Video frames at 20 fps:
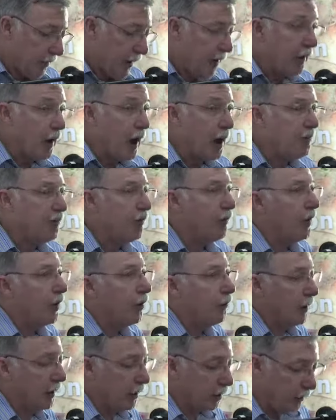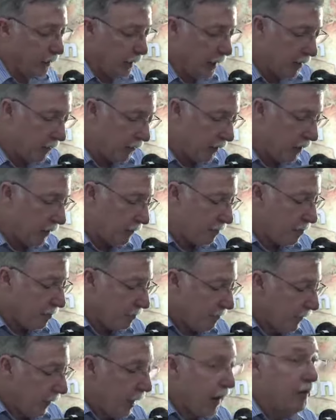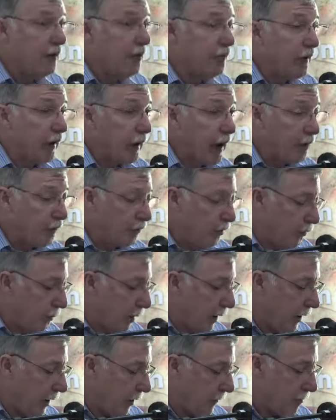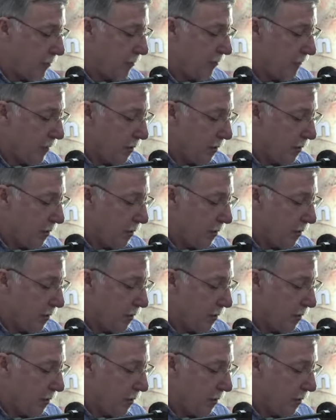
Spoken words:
So they're absolutely critical to have there, even if the country's bare.